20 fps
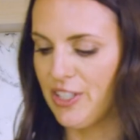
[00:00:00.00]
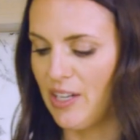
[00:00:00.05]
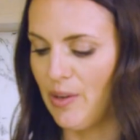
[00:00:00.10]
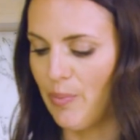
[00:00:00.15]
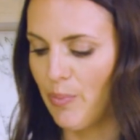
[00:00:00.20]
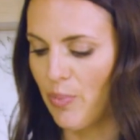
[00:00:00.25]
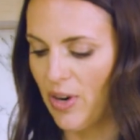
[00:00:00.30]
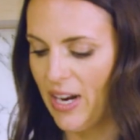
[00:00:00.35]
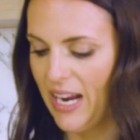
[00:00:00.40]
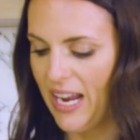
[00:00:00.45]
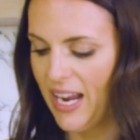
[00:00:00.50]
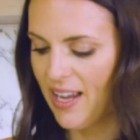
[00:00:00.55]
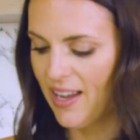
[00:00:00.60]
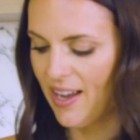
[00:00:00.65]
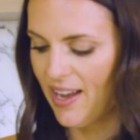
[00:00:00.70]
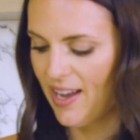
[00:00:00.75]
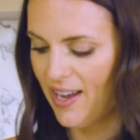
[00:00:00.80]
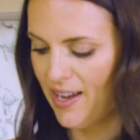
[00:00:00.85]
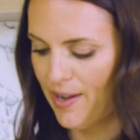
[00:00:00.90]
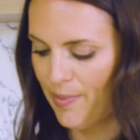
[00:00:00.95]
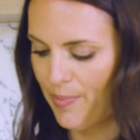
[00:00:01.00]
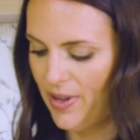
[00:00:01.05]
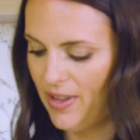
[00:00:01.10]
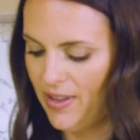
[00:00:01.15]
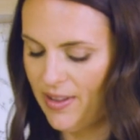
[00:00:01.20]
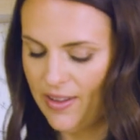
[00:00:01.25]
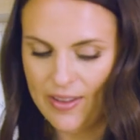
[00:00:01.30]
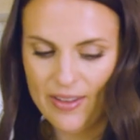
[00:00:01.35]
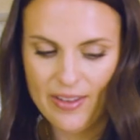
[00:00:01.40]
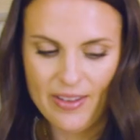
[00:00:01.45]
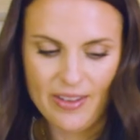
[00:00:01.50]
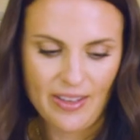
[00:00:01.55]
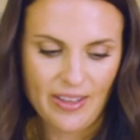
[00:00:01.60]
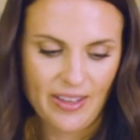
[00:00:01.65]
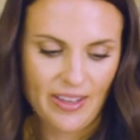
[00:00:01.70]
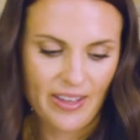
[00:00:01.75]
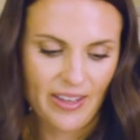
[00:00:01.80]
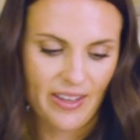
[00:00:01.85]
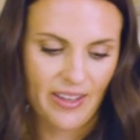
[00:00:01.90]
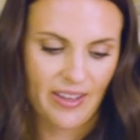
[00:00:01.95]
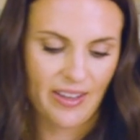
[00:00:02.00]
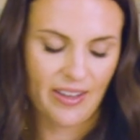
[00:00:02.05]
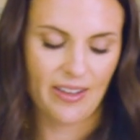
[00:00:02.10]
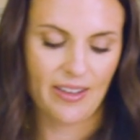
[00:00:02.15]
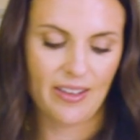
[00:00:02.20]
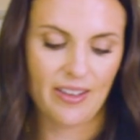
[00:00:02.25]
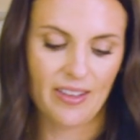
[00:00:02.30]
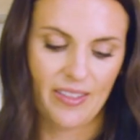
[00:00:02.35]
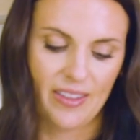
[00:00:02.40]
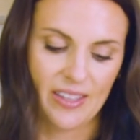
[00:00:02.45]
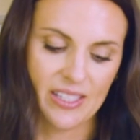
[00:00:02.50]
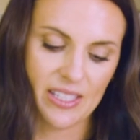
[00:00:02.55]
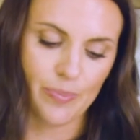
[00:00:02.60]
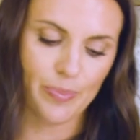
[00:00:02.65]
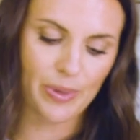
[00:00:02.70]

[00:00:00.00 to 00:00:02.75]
gonna break up this